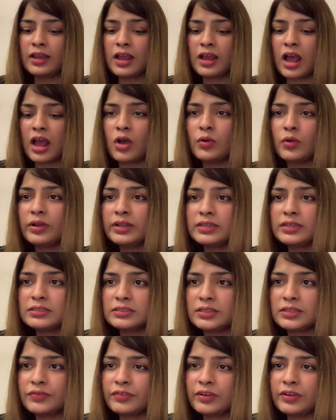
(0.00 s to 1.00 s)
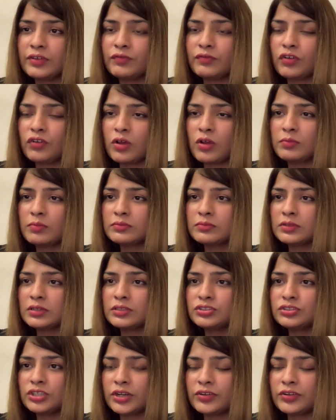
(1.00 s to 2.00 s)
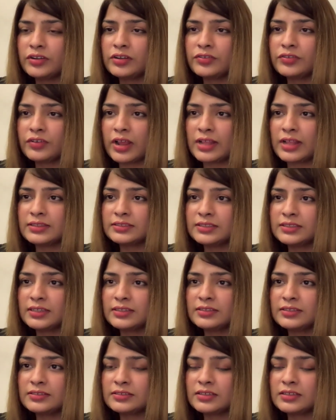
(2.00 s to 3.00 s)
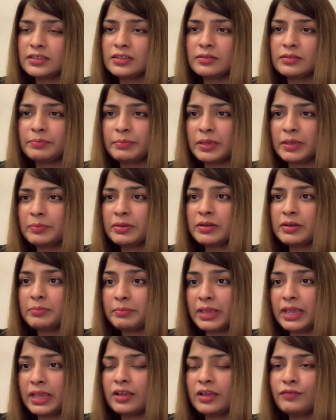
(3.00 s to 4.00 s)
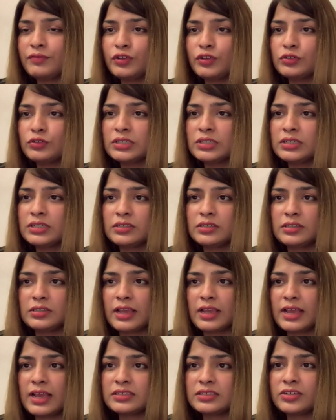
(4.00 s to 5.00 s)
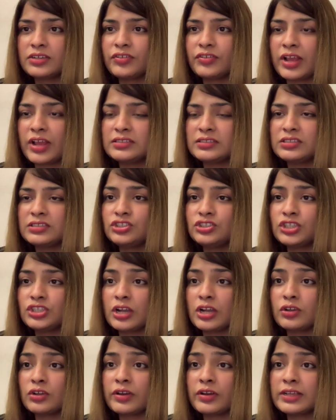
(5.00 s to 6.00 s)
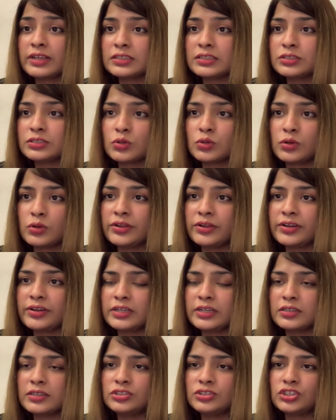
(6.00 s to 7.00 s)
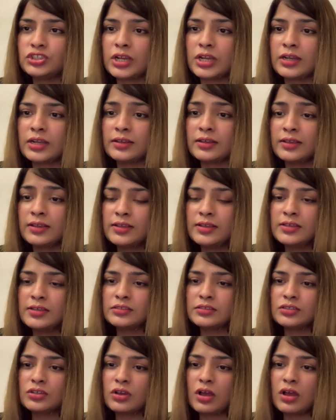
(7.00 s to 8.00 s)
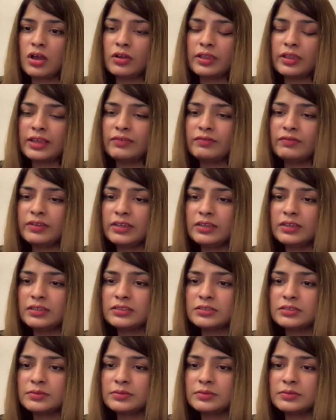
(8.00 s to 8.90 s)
how it is different from general transit? Uh, people may confuse it as a transit chart or as a solar return chart. So, it's how me, can we?